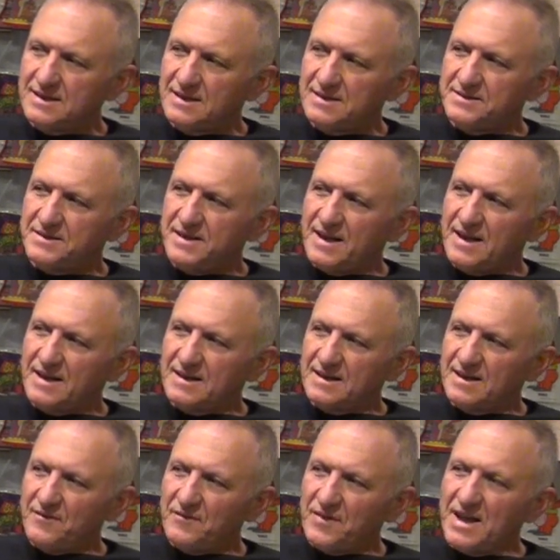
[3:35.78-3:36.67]
and
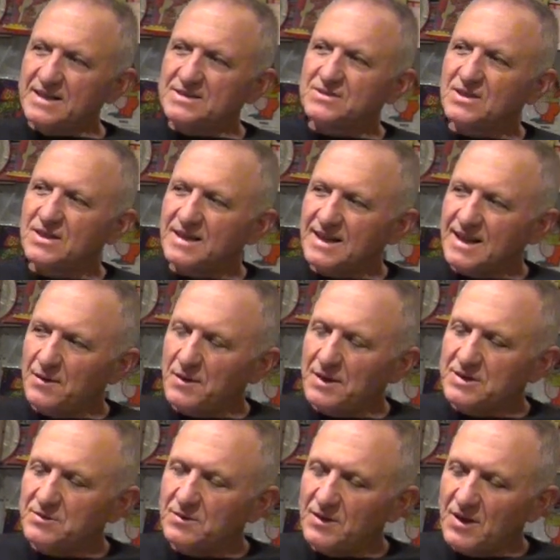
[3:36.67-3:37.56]
then eventually I
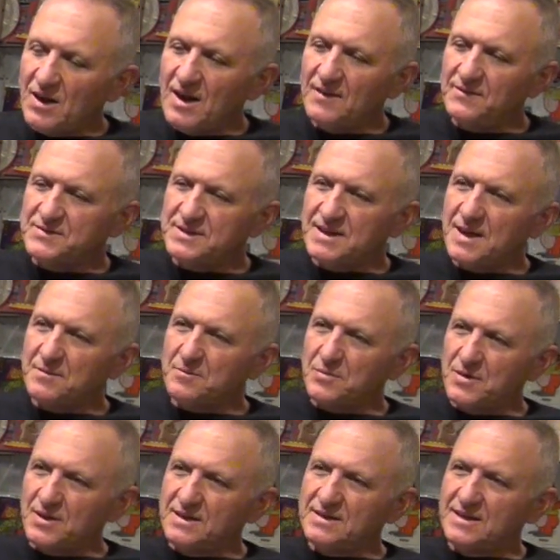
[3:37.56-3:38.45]
went to an offset
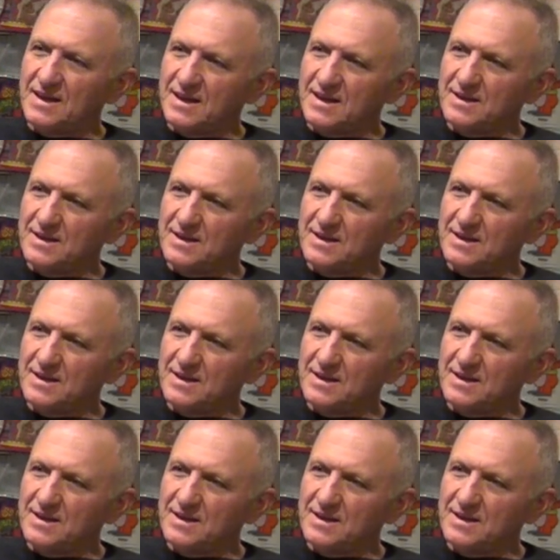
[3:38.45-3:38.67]
printing,